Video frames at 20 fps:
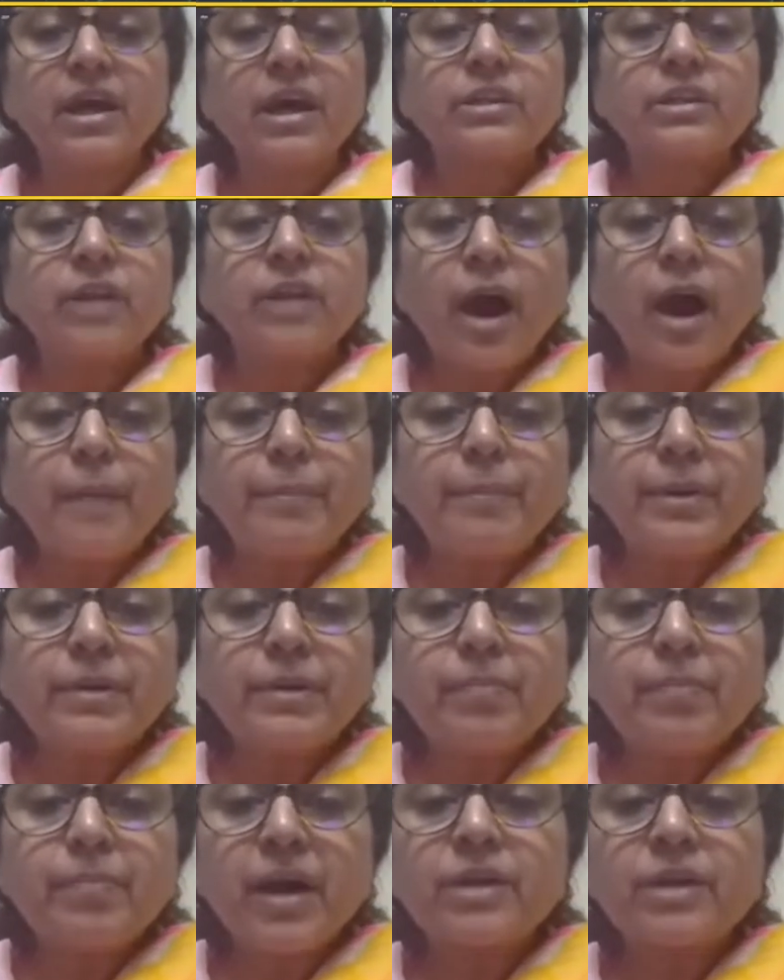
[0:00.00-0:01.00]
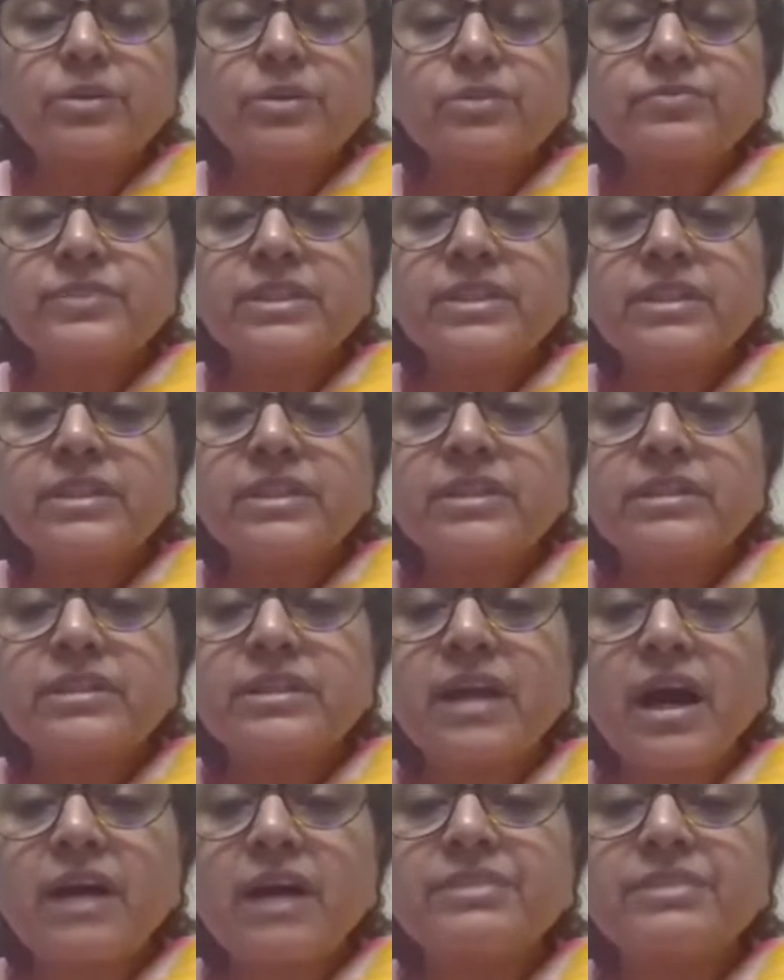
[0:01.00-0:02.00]
The upper part of the
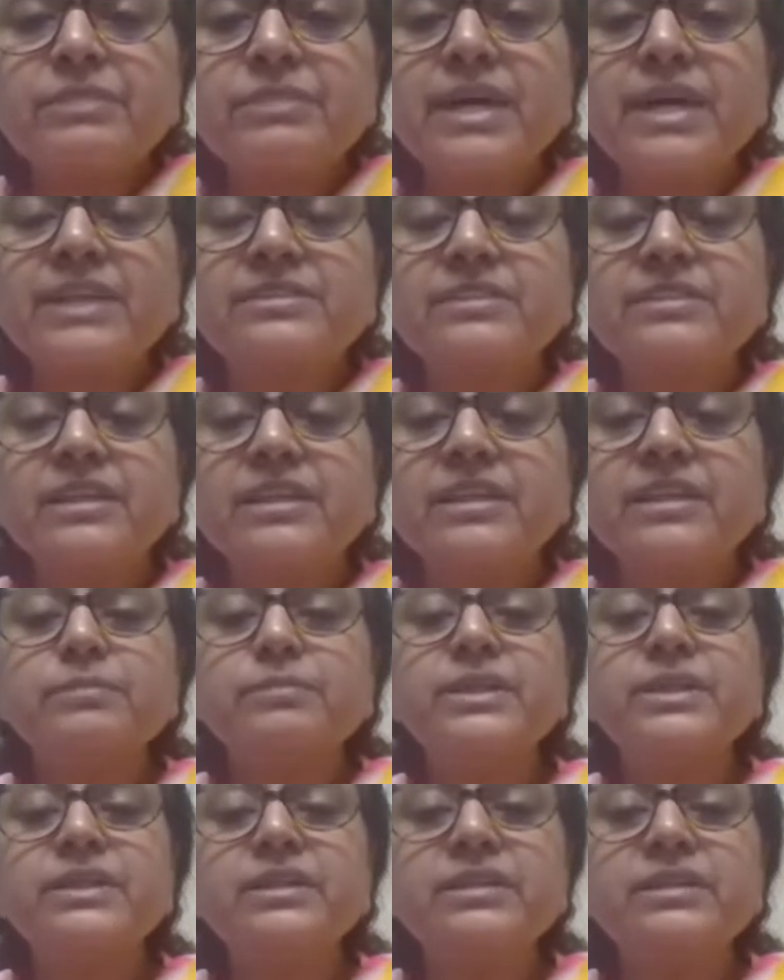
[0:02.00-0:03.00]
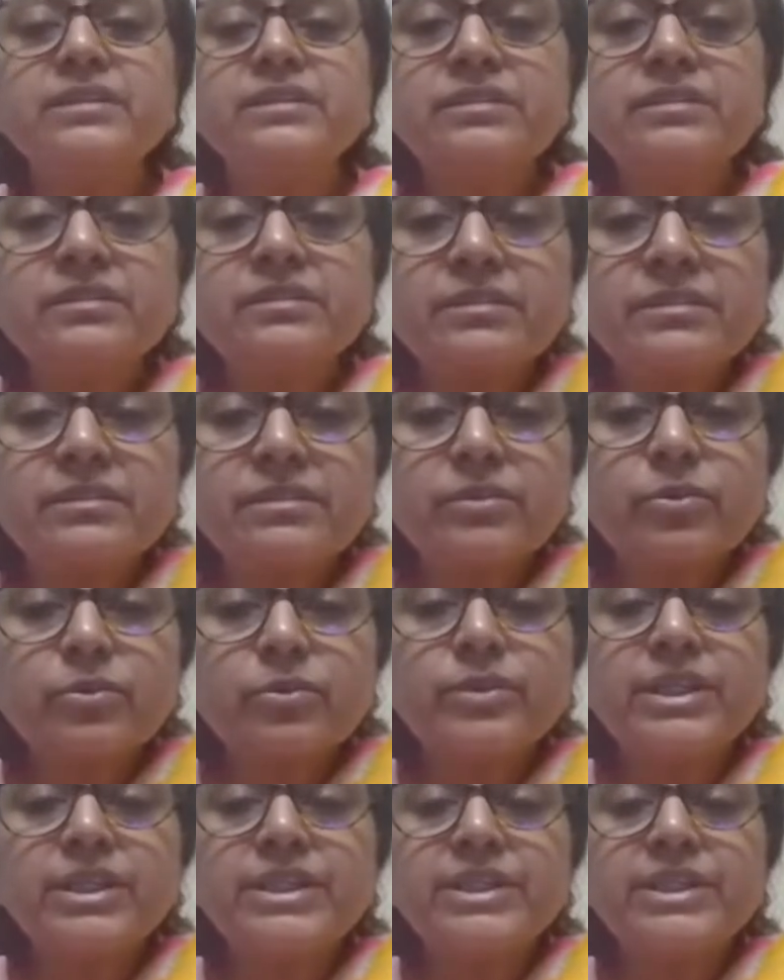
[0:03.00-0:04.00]
graph in mastectomy is
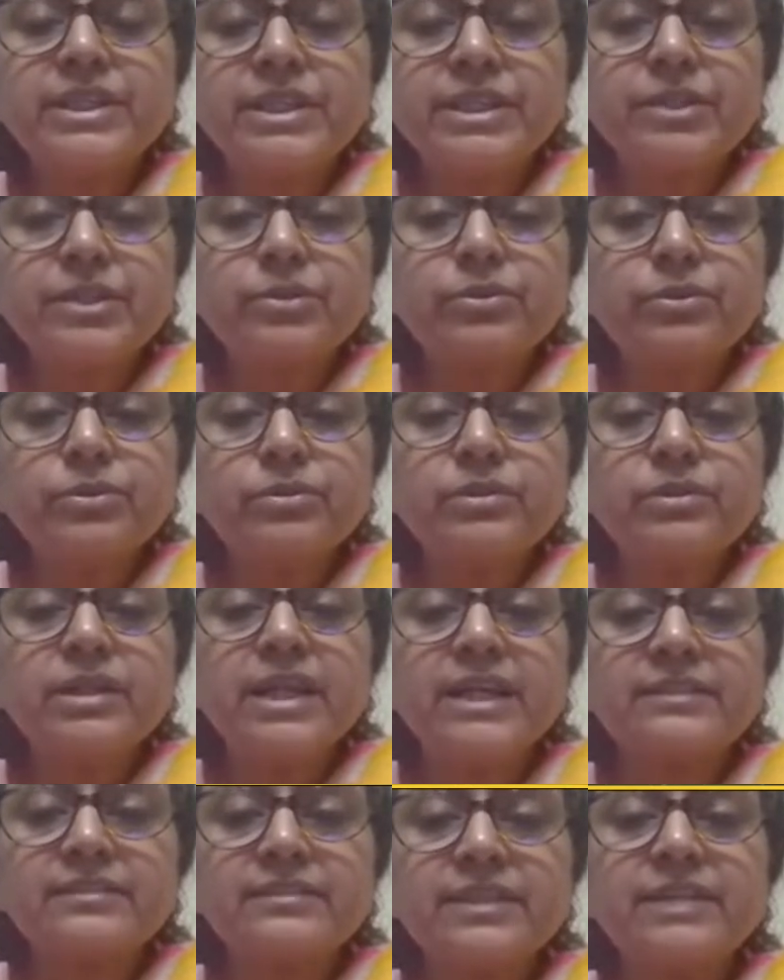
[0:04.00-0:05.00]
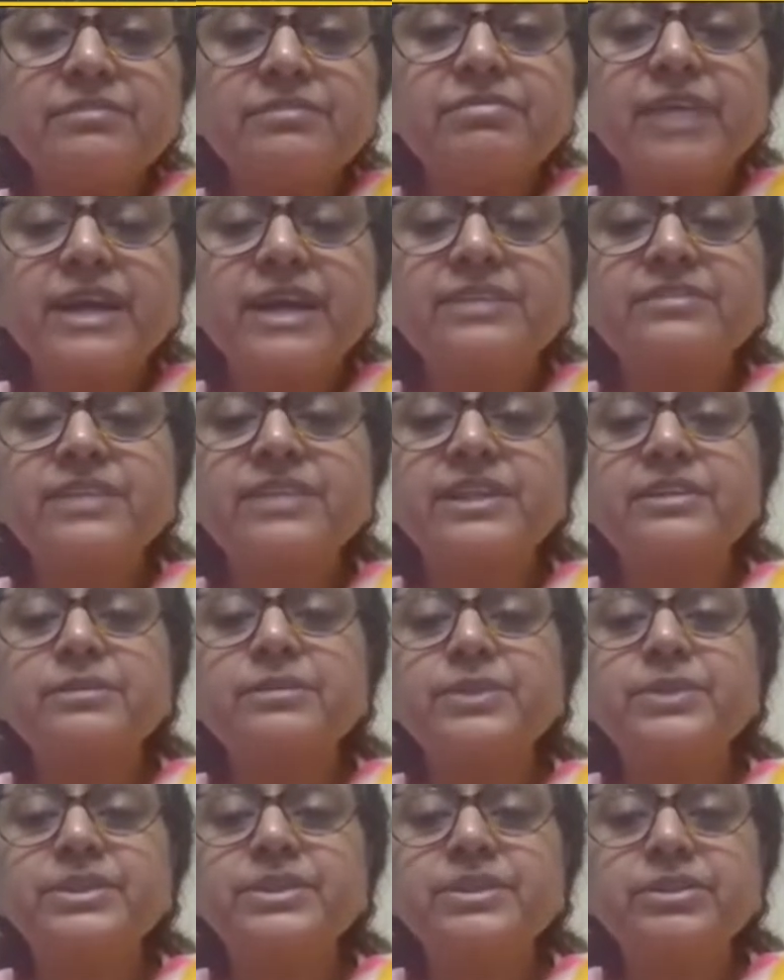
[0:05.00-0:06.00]
only T2, less than 5
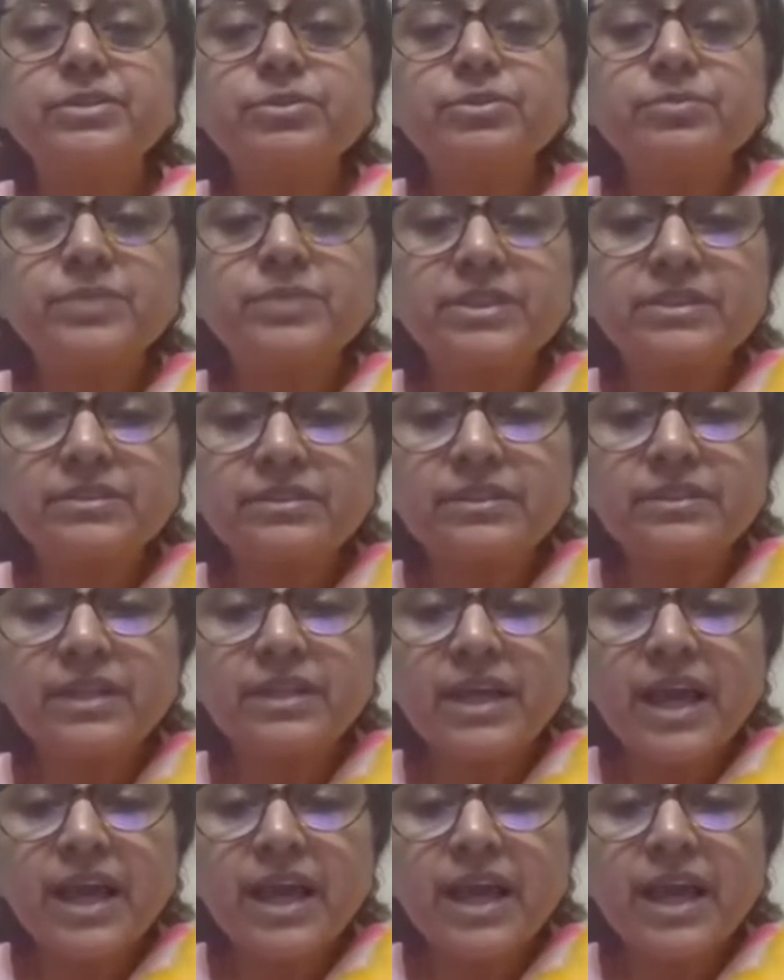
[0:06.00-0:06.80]
centimeter tumors,